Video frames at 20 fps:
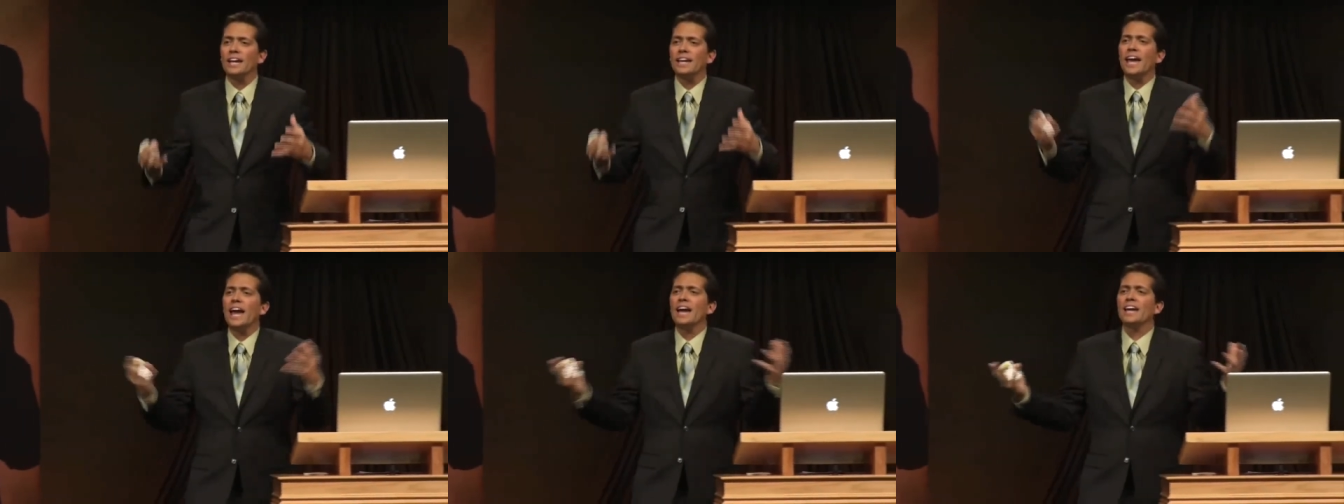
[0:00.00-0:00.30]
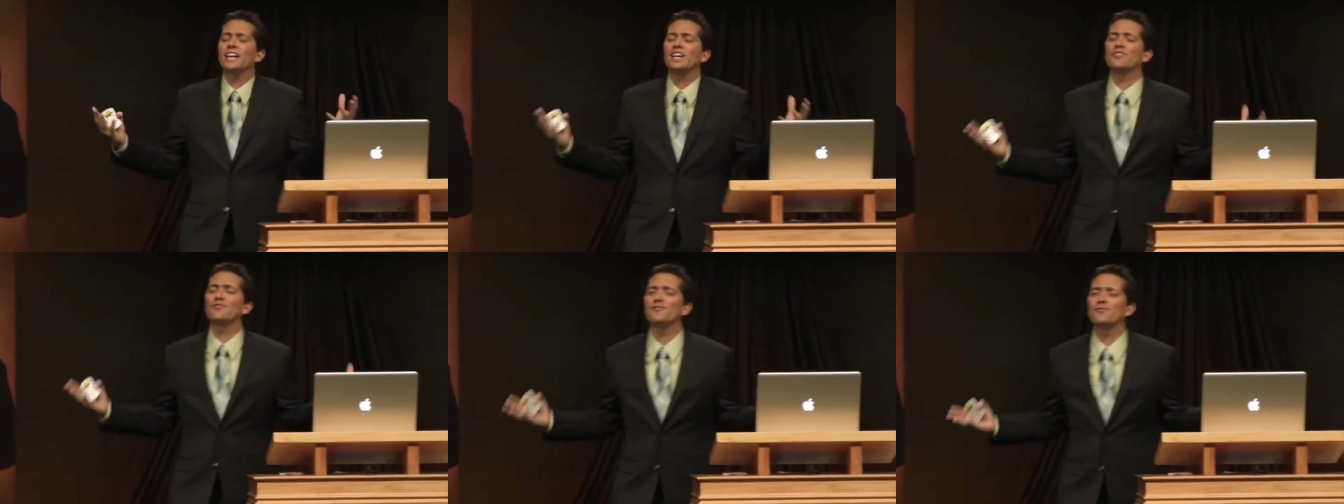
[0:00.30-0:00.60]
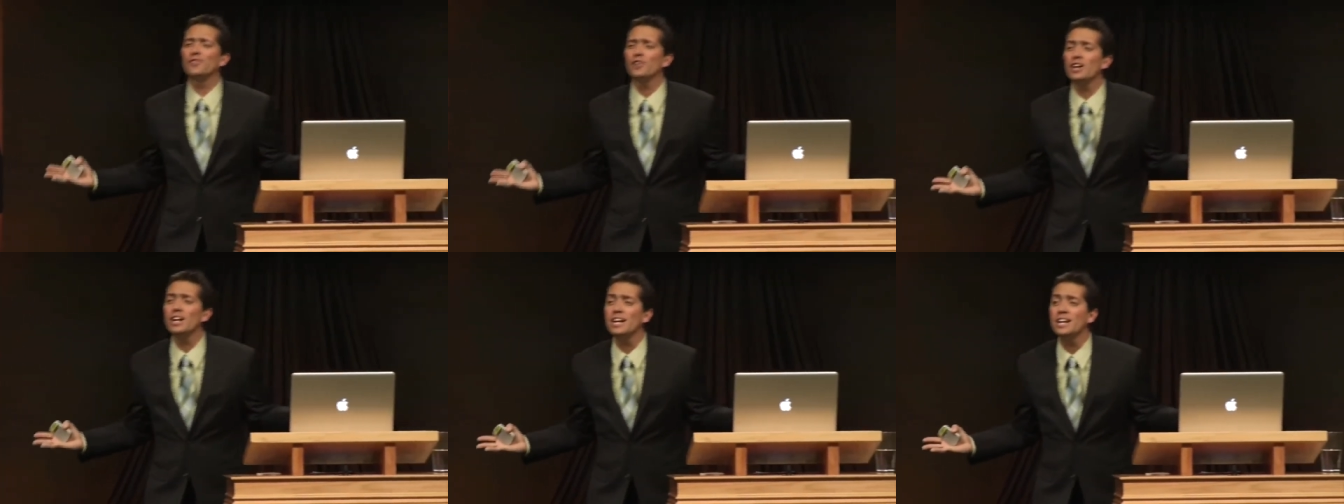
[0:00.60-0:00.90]
I can't get
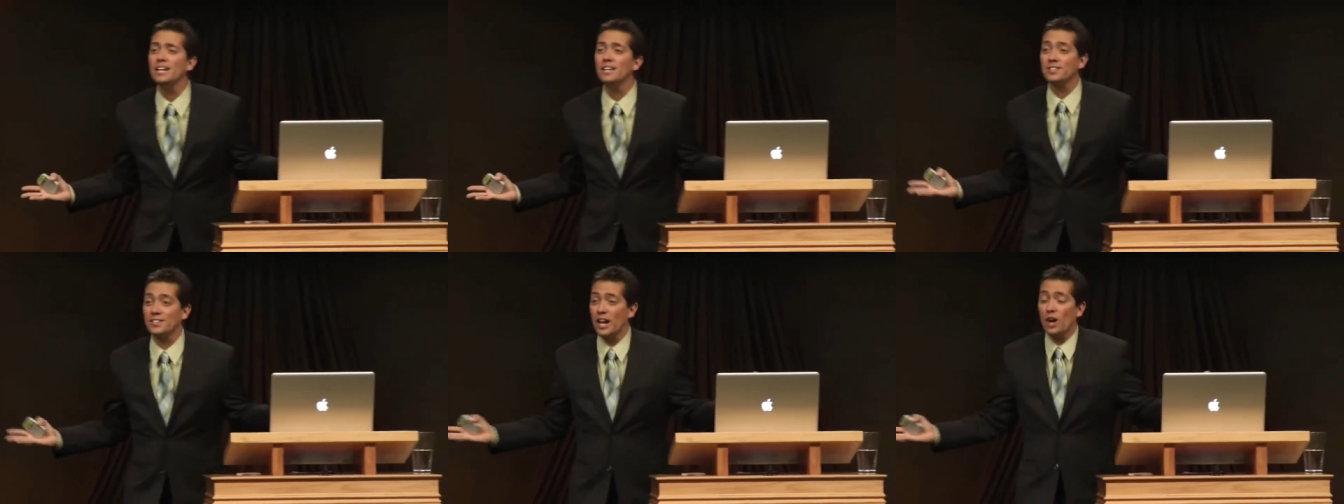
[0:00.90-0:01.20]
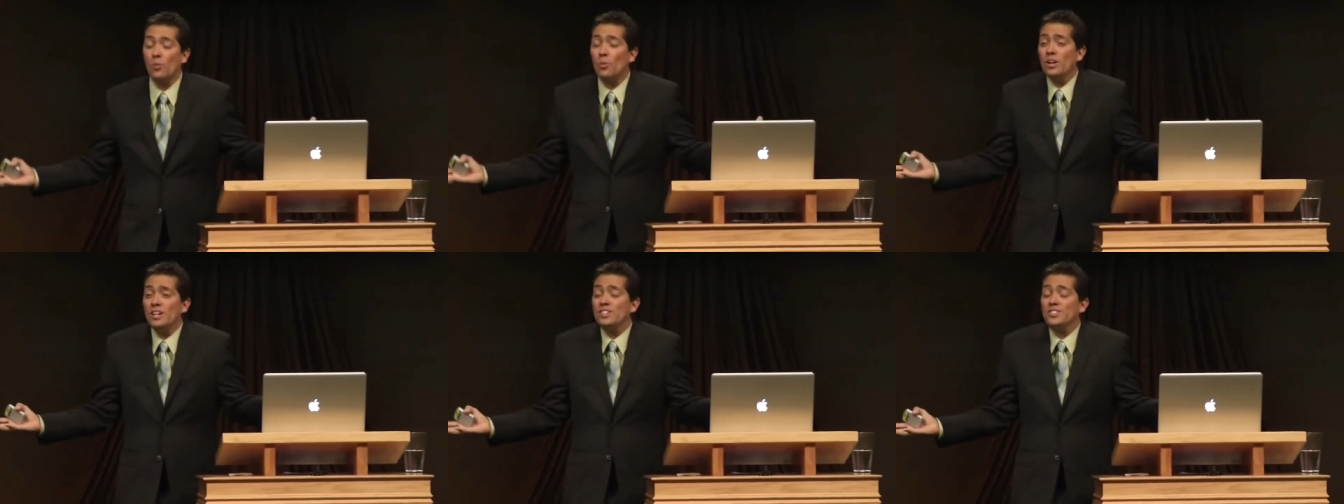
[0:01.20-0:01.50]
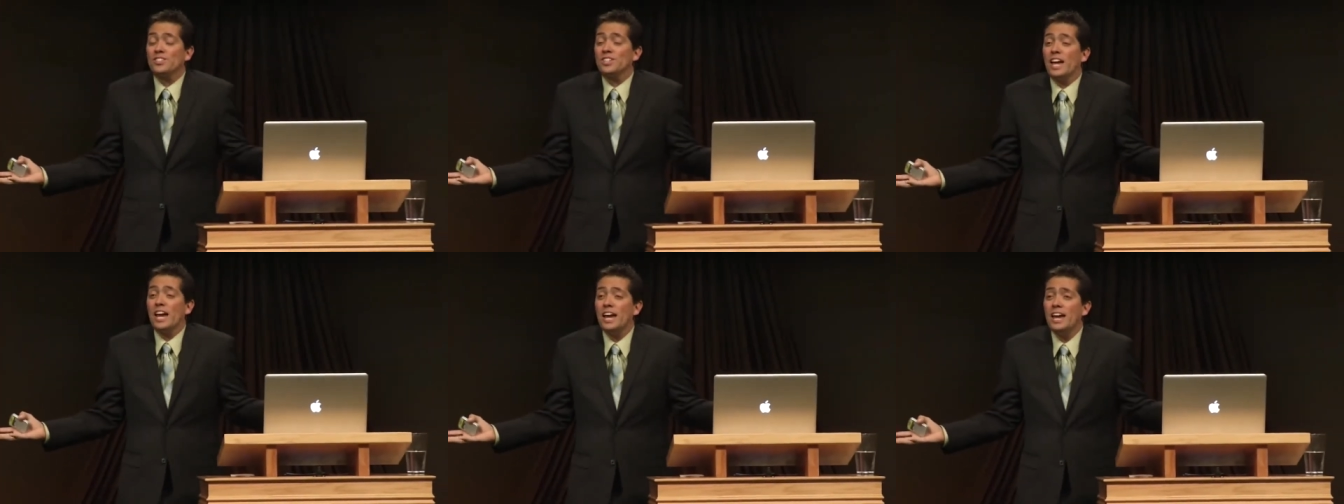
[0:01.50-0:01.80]
free. Is that what
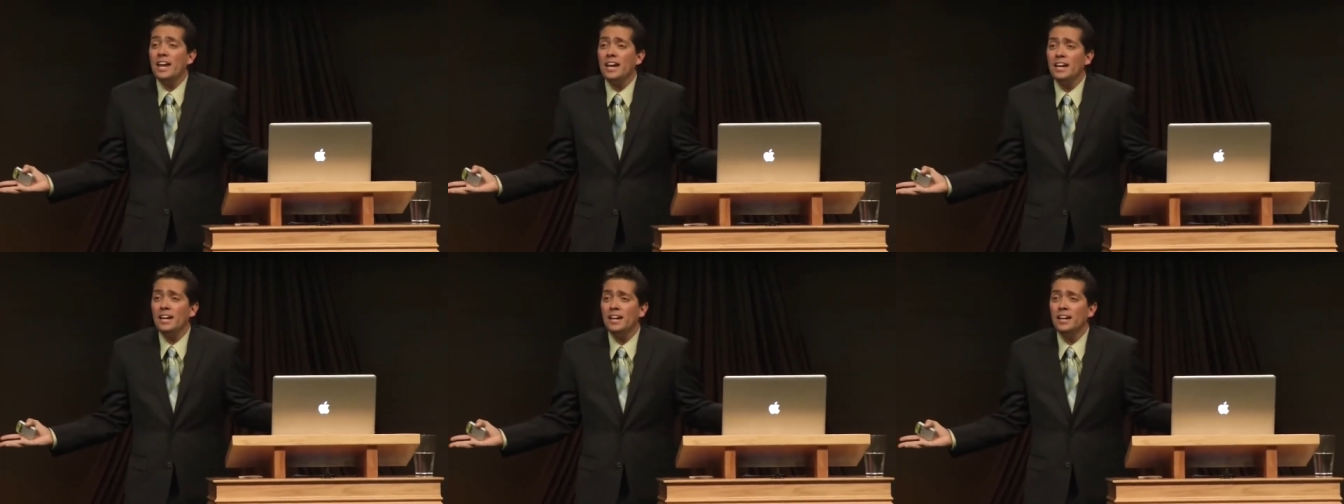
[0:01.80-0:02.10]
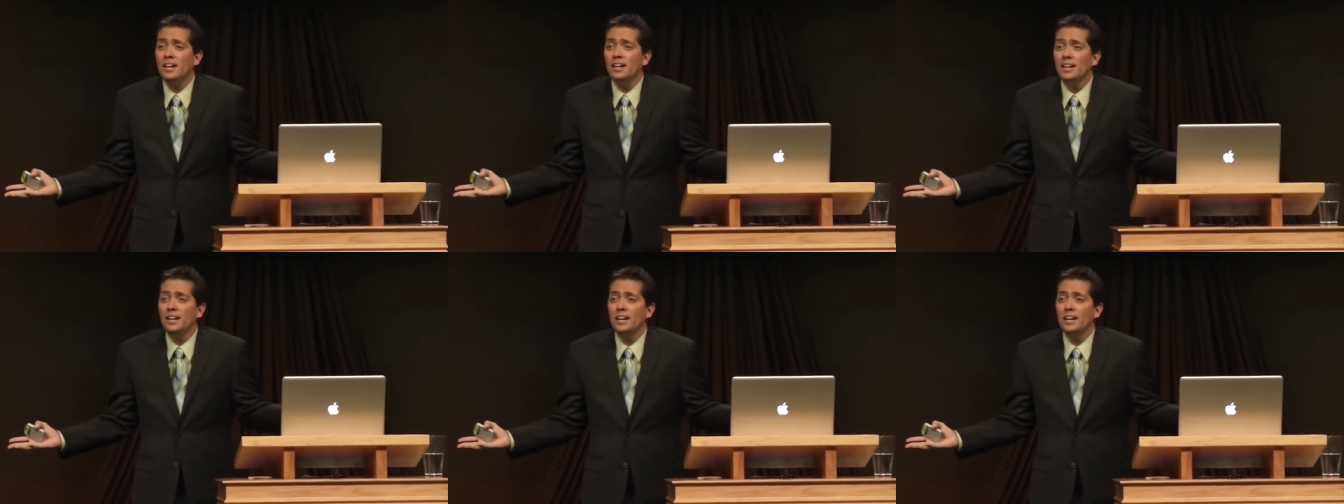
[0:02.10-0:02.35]
he's saying?